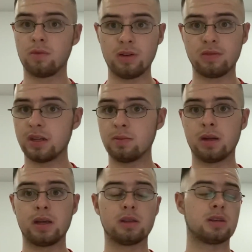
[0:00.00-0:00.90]
15
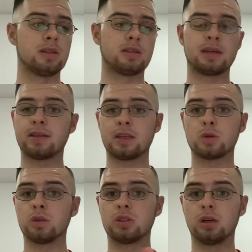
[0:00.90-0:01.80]
minutes and the tactics
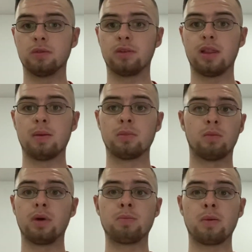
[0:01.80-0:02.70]
were done for them.
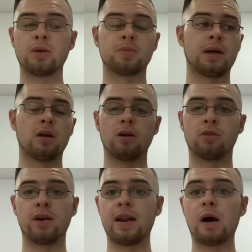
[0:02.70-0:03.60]
We probably spent
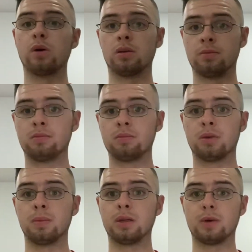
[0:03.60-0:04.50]
over an hour
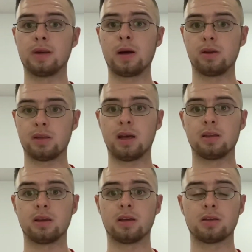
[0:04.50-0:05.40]
probably doing our
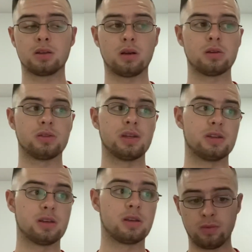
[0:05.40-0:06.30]
tactics on
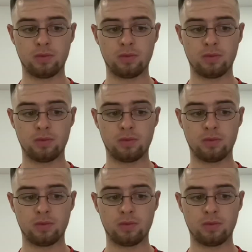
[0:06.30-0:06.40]
City.